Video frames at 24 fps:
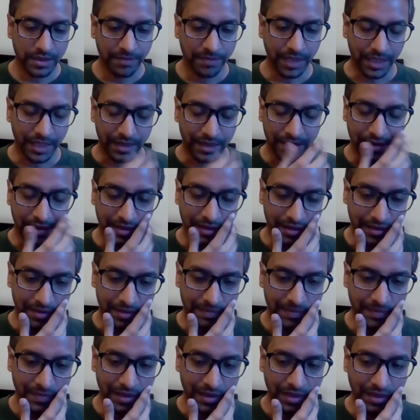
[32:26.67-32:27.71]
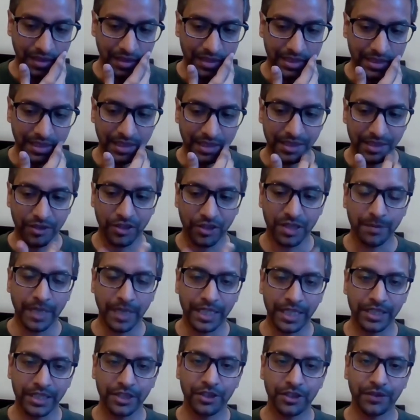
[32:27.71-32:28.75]
I think I got
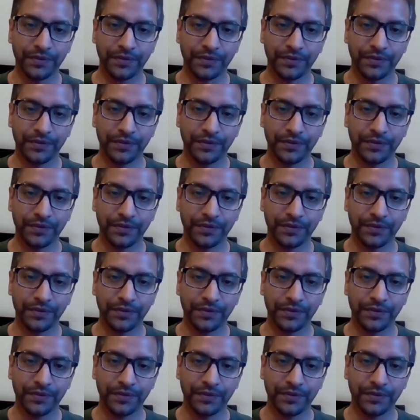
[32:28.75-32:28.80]
reminded